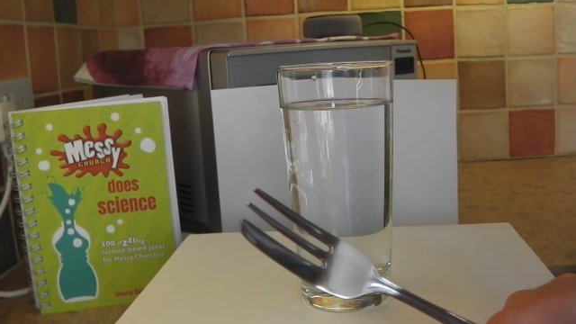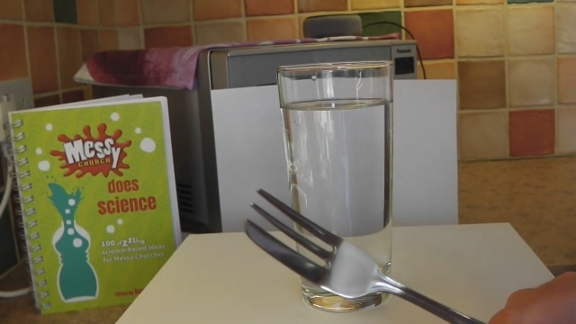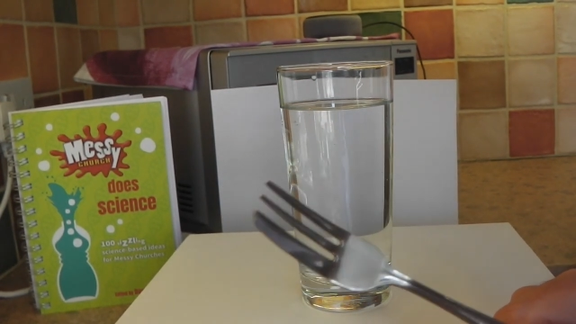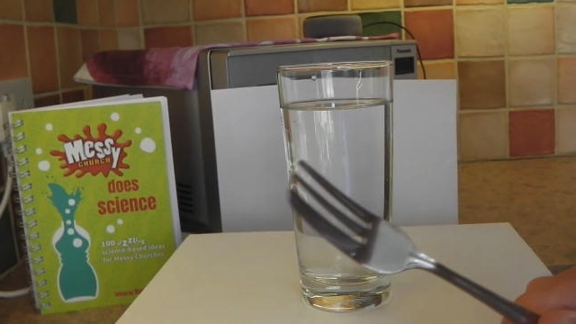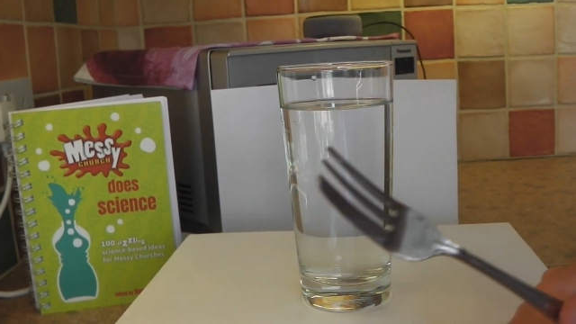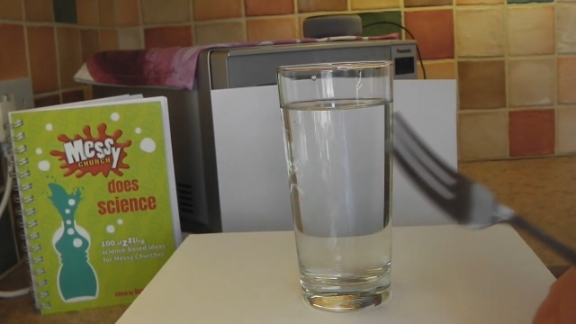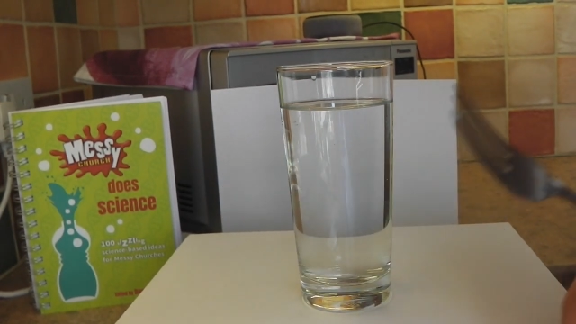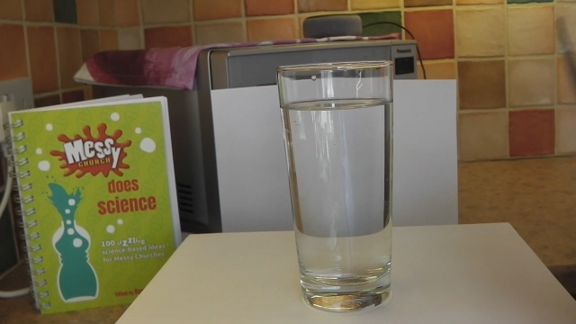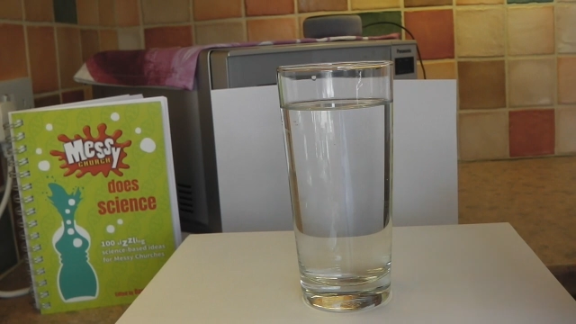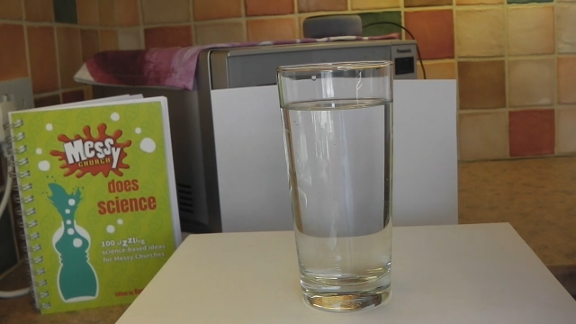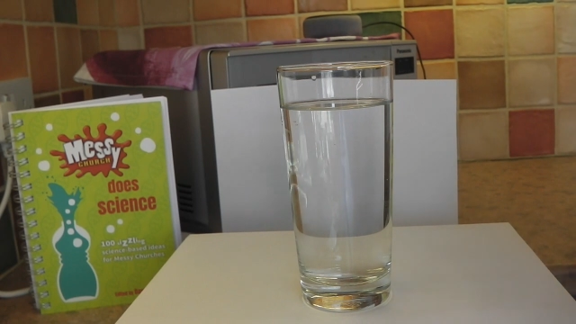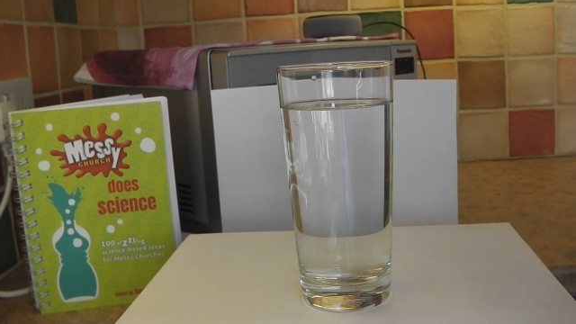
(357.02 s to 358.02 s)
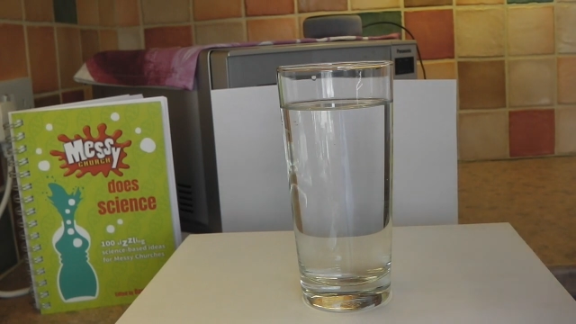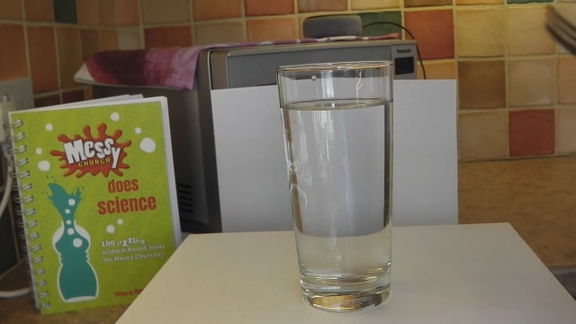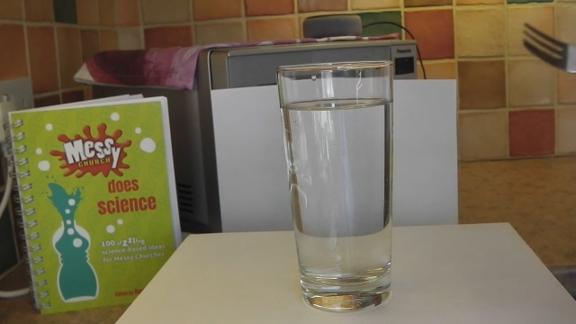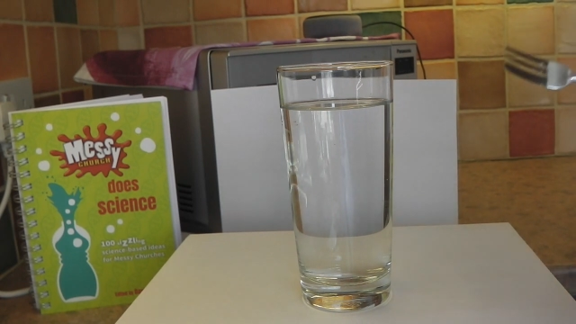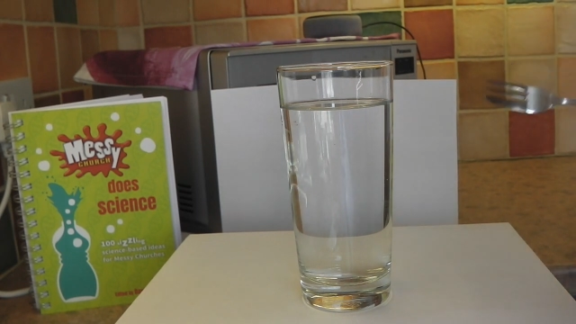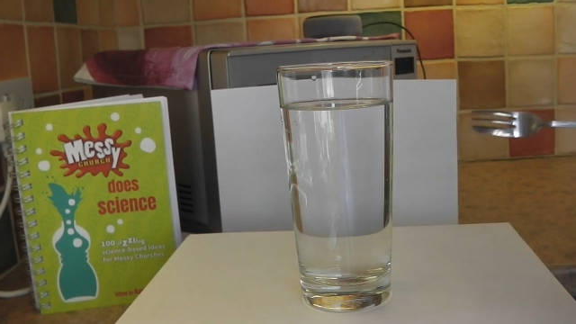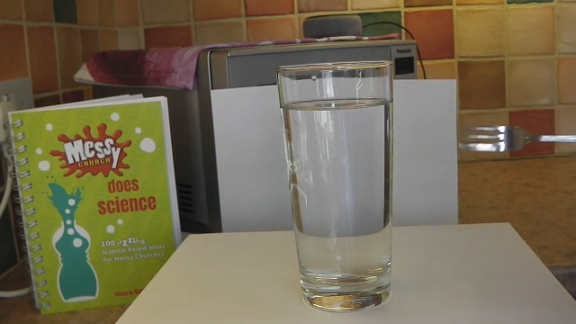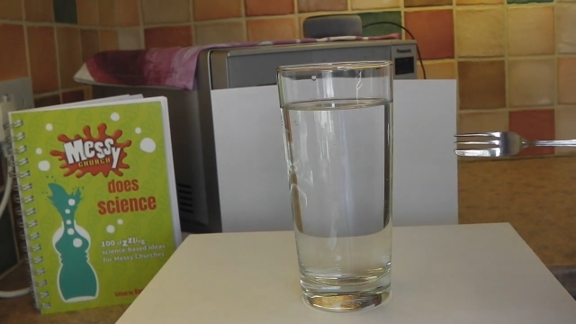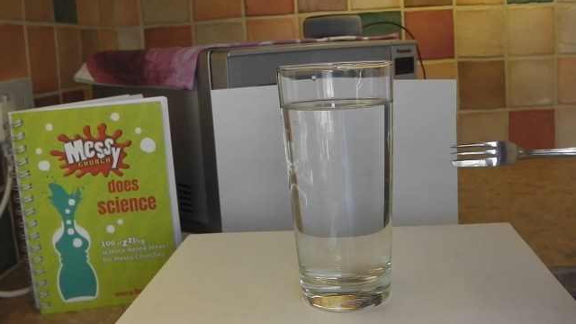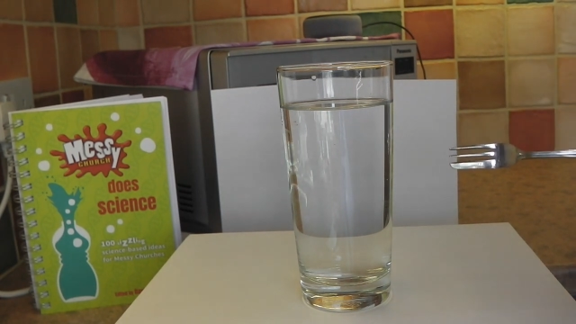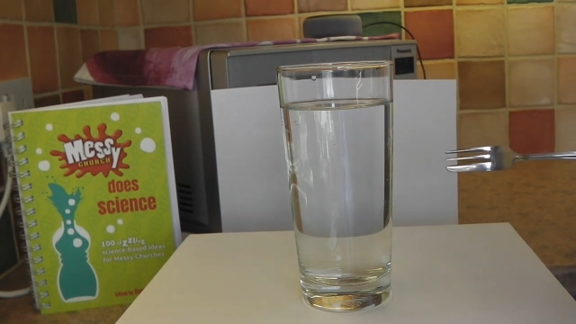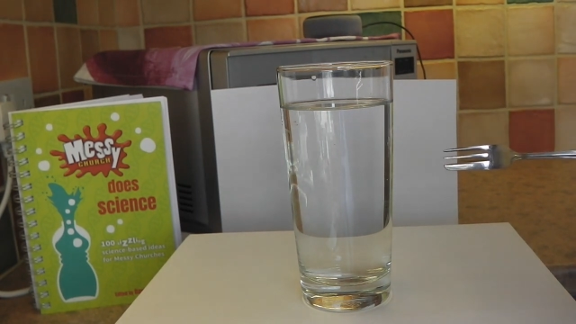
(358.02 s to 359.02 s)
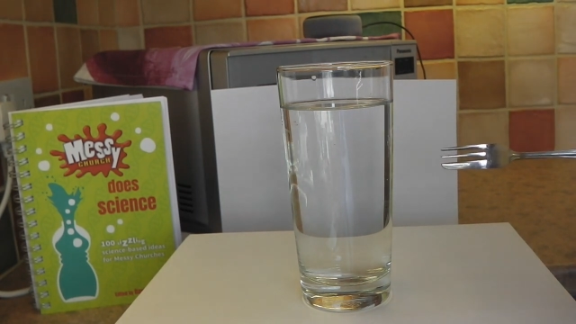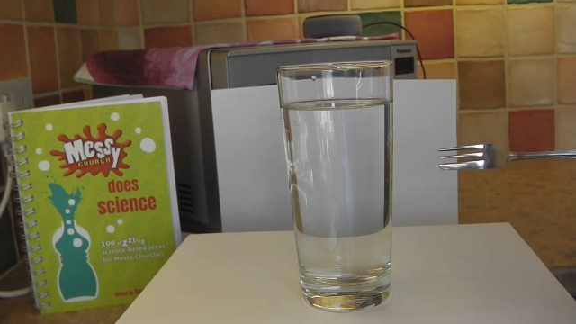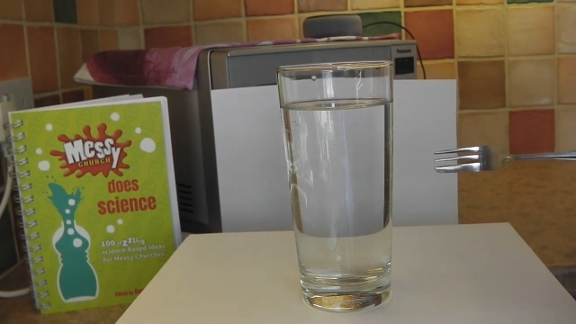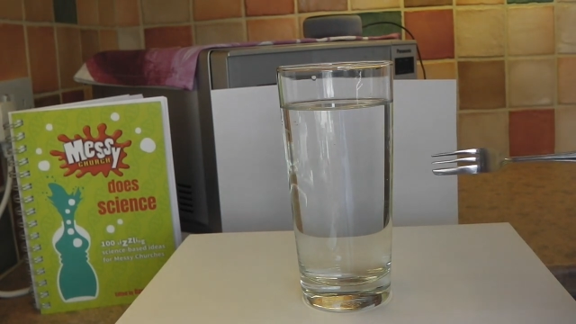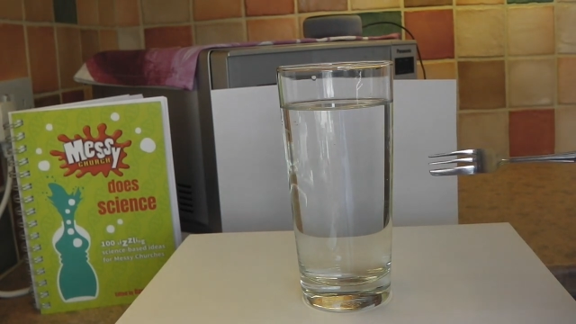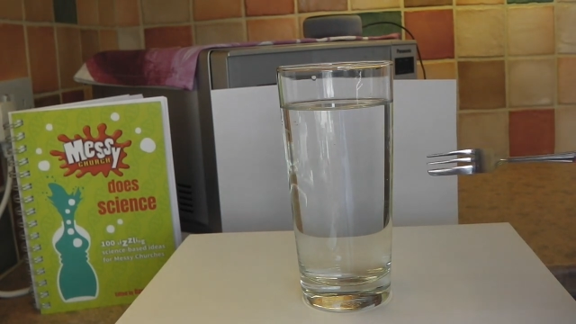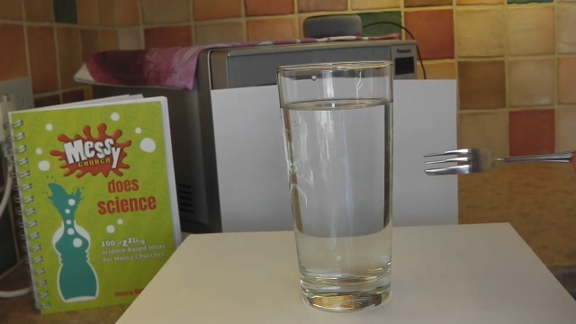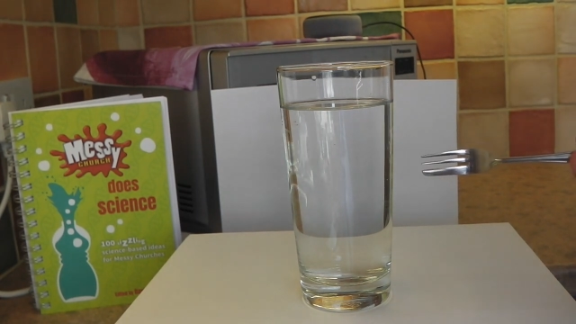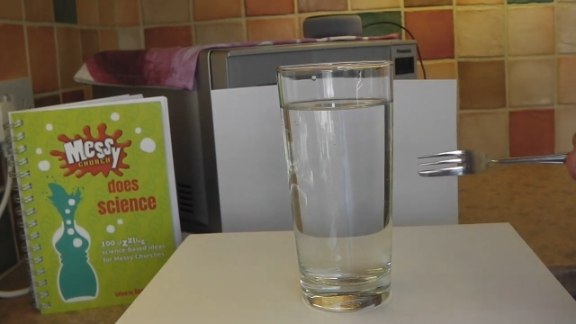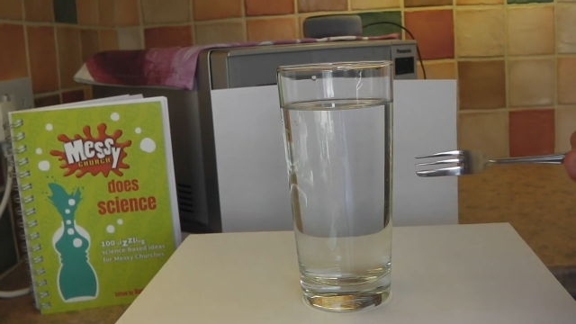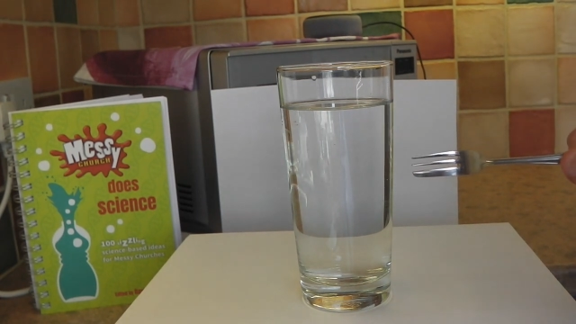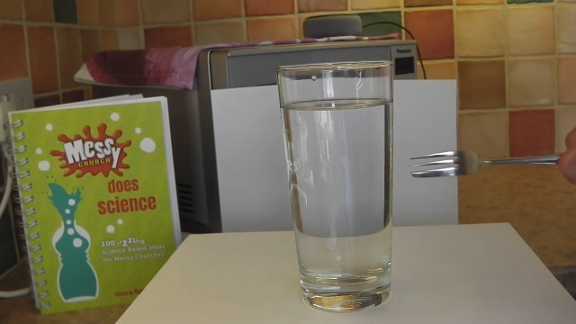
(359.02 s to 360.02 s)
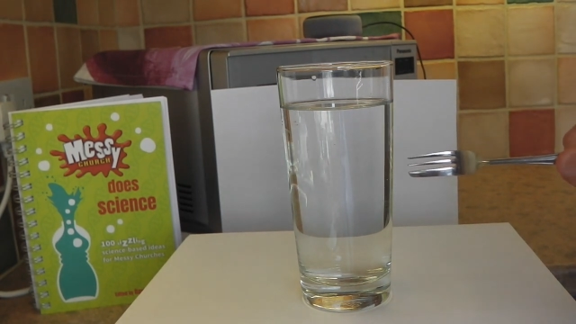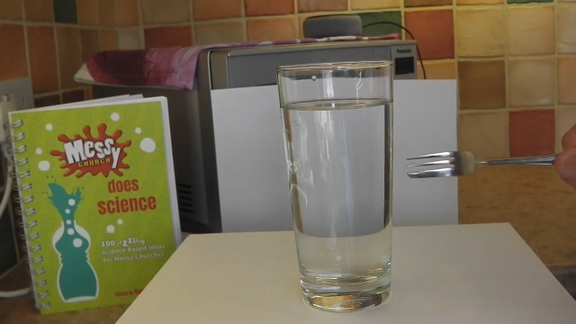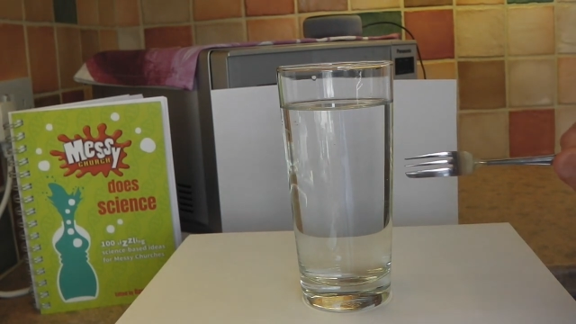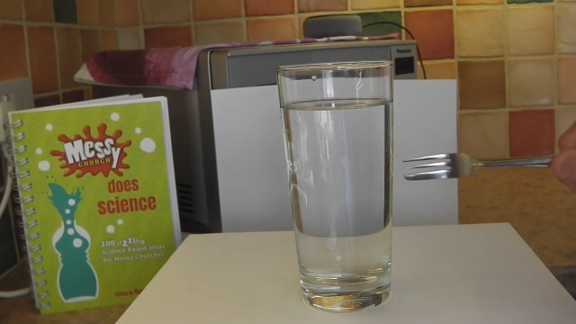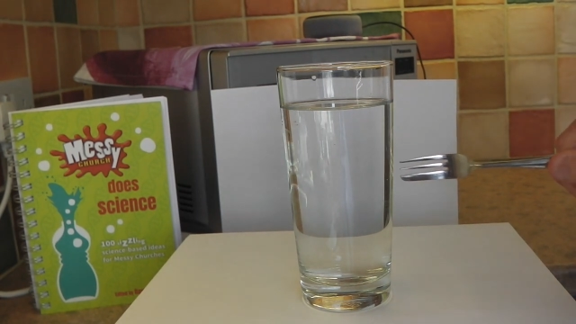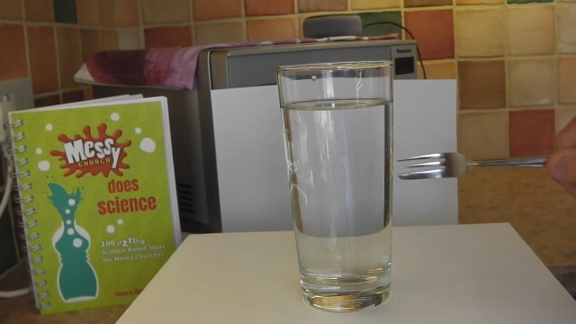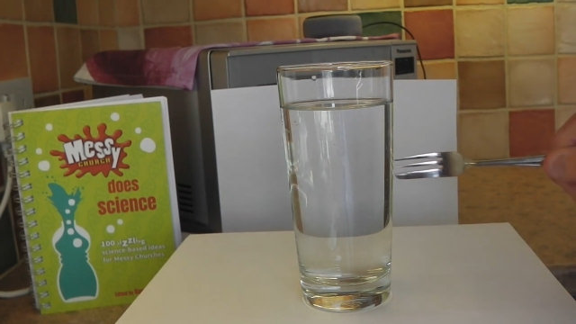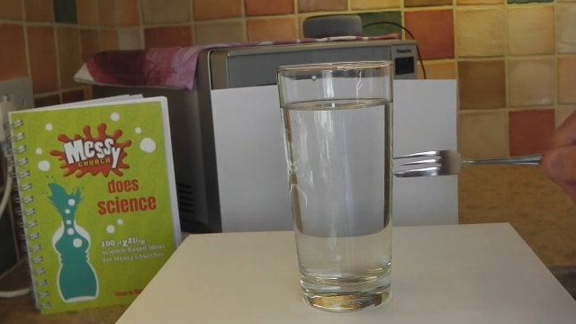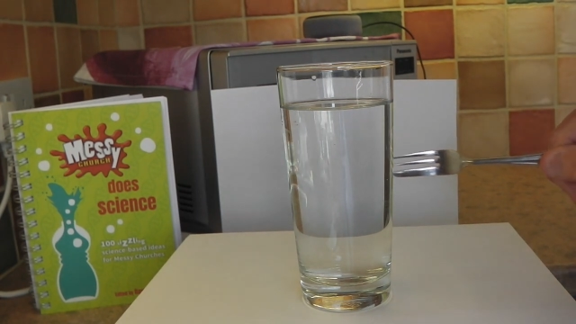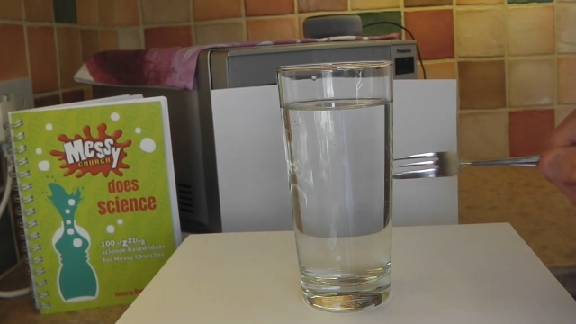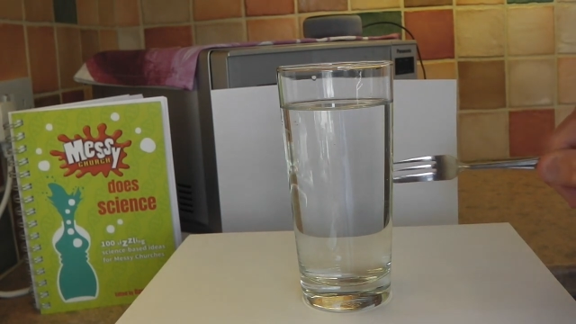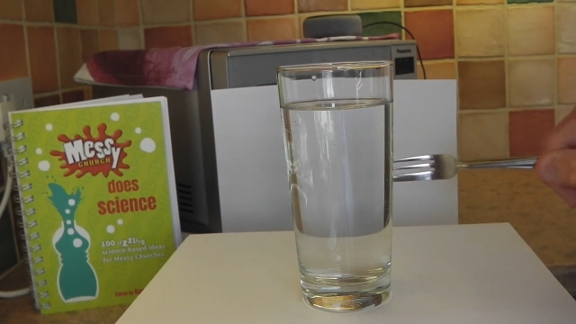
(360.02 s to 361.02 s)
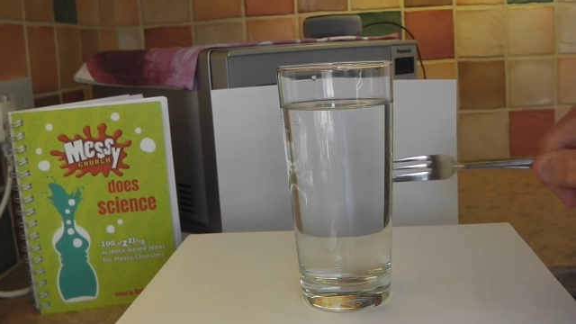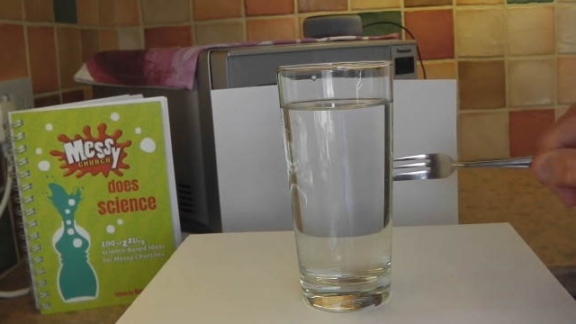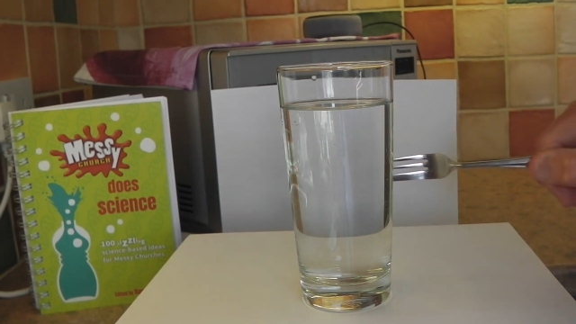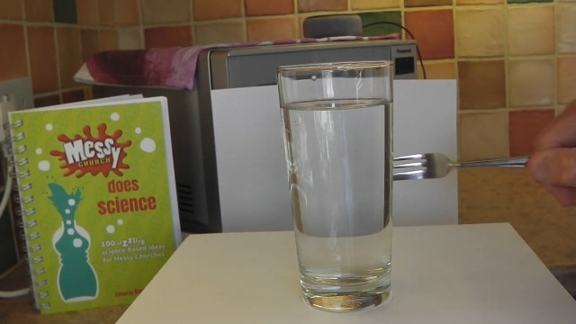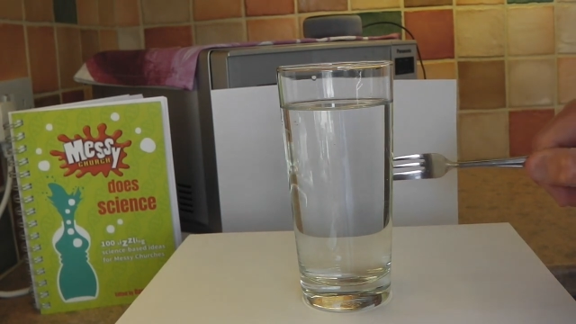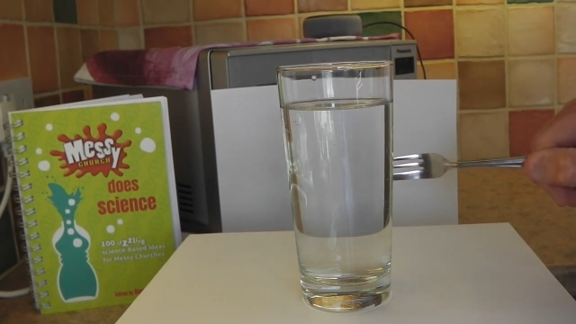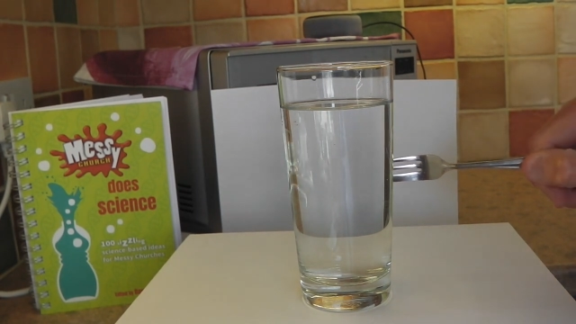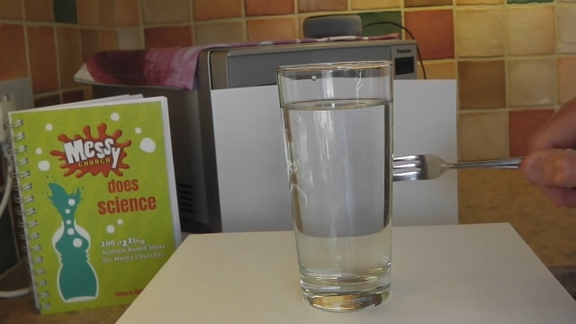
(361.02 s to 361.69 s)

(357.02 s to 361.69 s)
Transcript: [unreadable: no face in view]